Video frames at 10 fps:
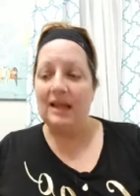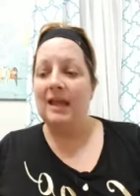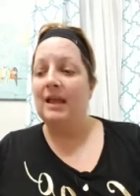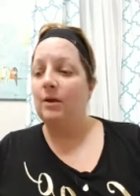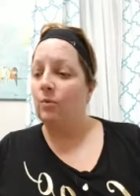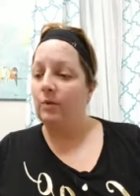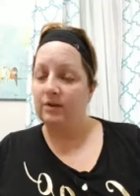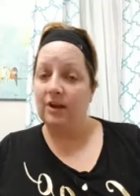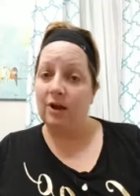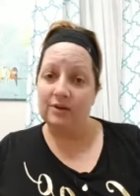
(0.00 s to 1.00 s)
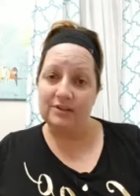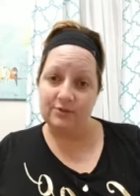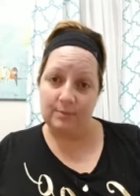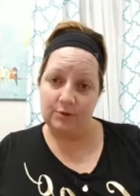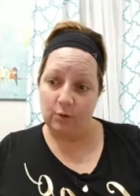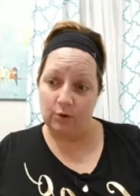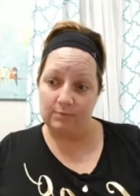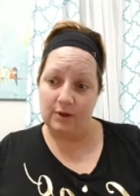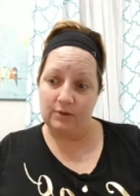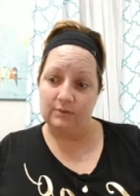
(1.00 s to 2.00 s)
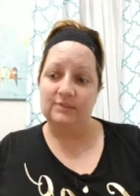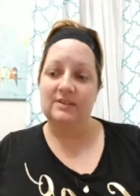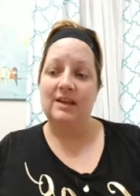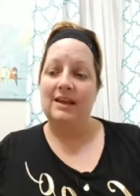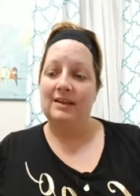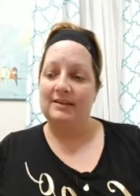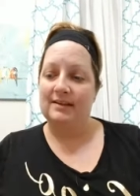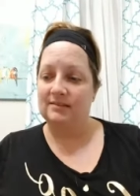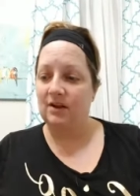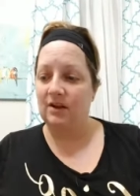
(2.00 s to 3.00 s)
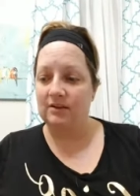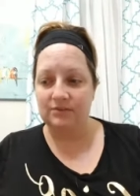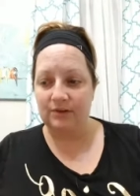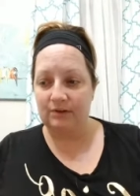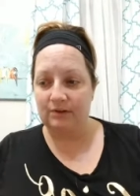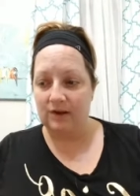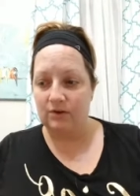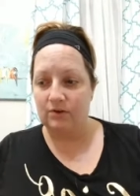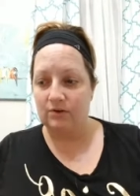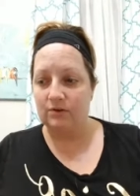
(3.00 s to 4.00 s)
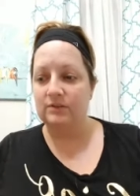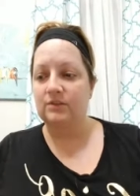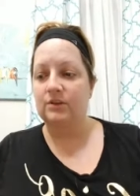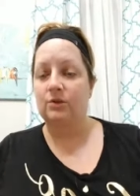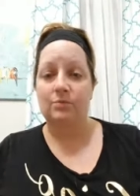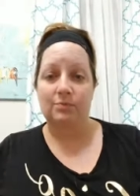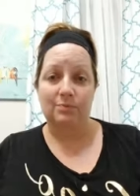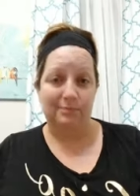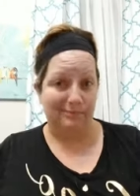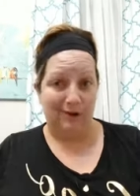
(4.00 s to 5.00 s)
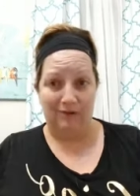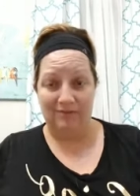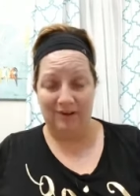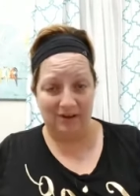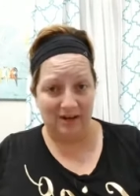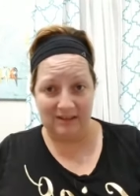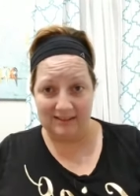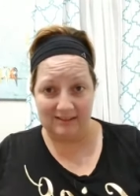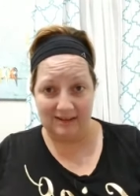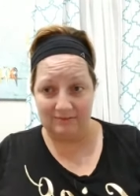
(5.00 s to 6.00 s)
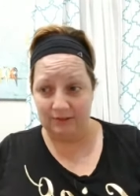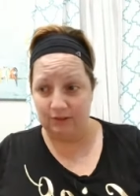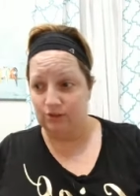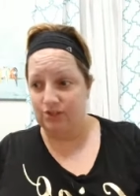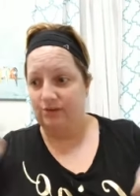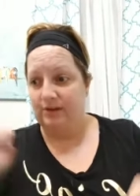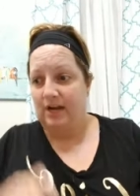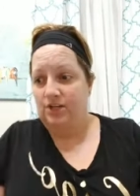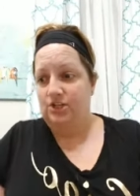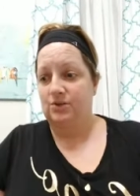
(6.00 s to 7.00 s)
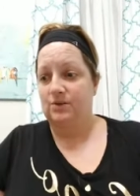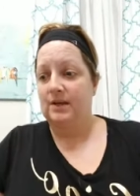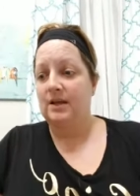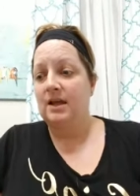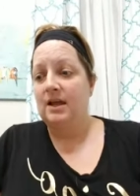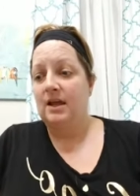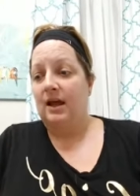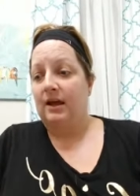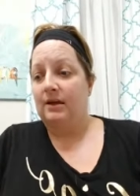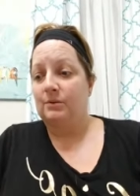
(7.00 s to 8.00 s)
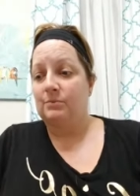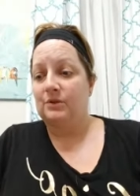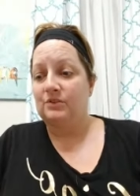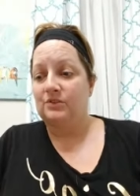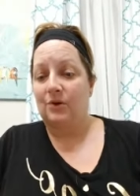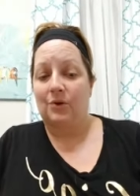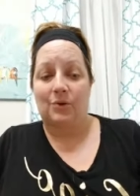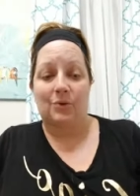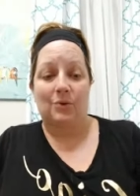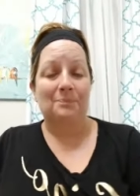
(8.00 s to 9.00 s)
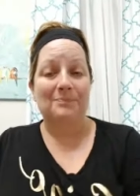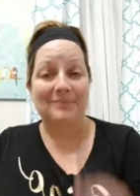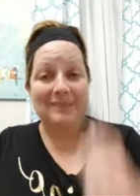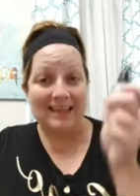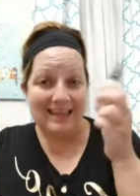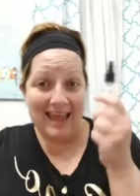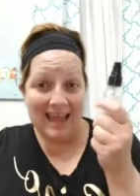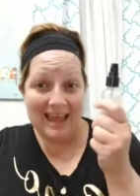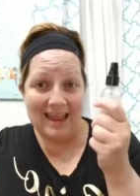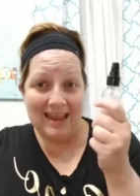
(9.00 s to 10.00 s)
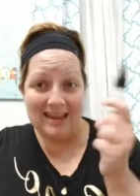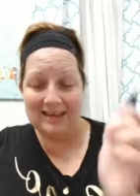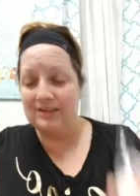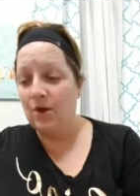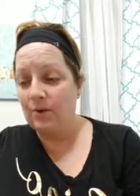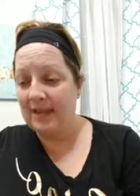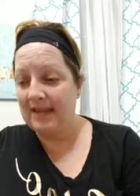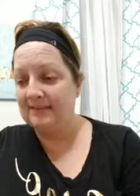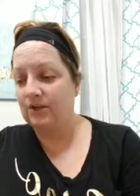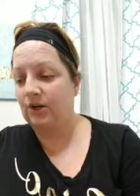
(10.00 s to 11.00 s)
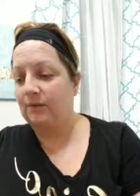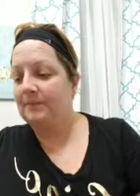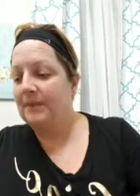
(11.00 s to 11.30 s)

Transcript: It will not disrupt your hormones. It doesn't cause free radicals. You are very unlikely to have an allergic reaction to it. So yay, no cancer.